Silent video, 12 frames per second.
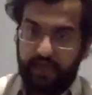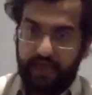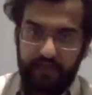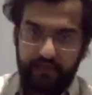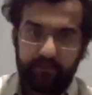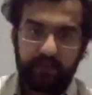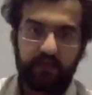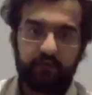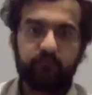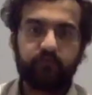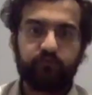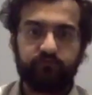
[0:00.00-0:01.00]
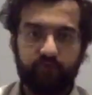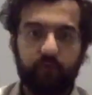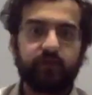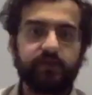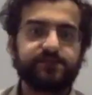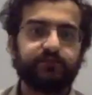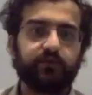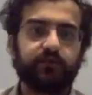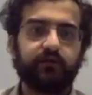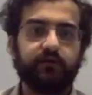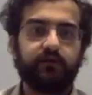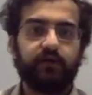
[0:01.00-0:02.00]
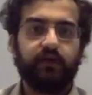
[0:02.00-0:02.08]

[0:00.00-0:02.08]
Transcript: helping him to focus more